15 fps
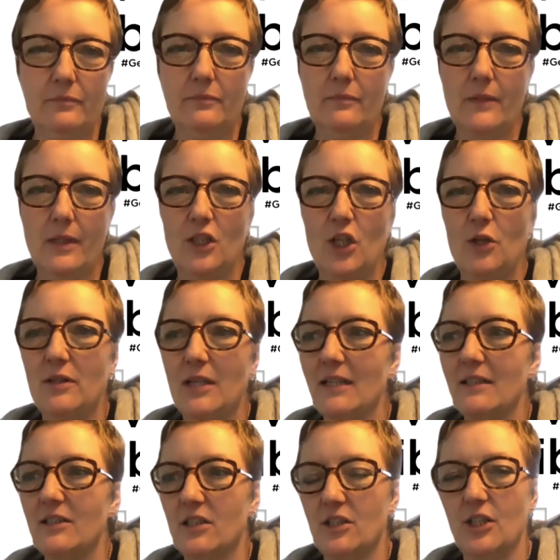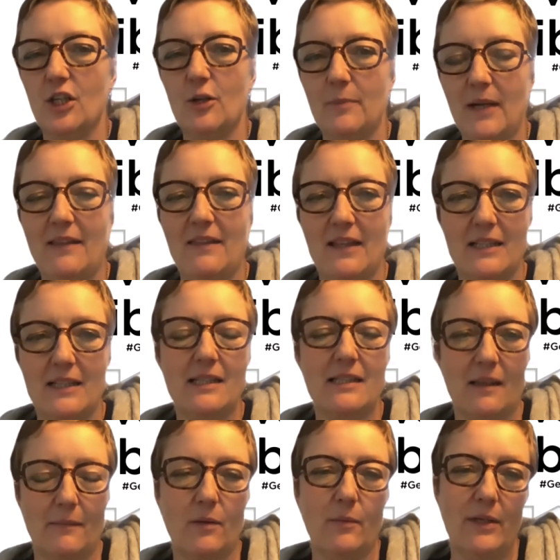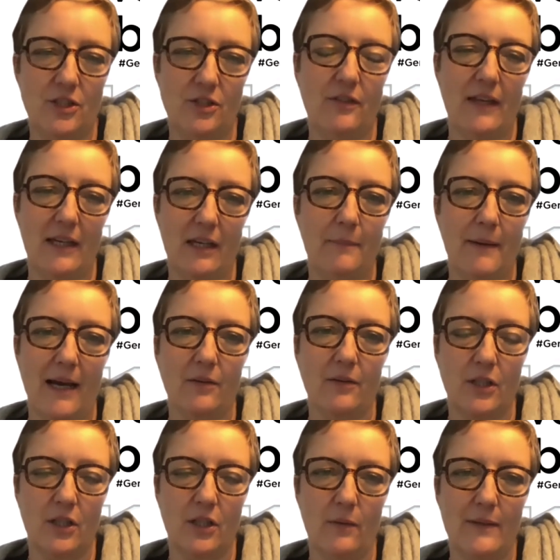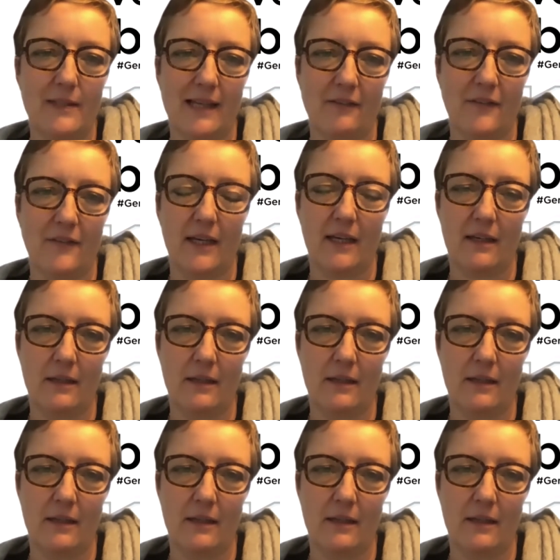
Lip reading: new things to do, but I think this is something we should think about, is having,